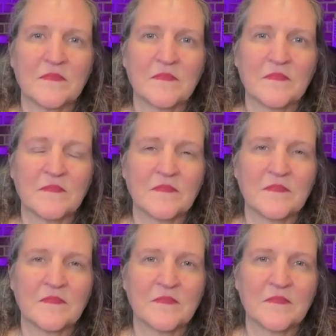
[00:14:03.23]

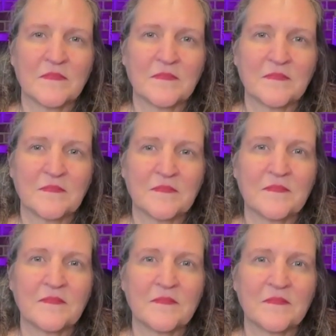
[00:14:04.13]

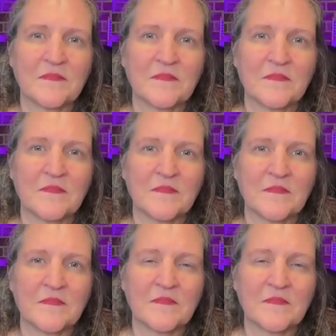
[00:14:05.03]
The person shown says nothing.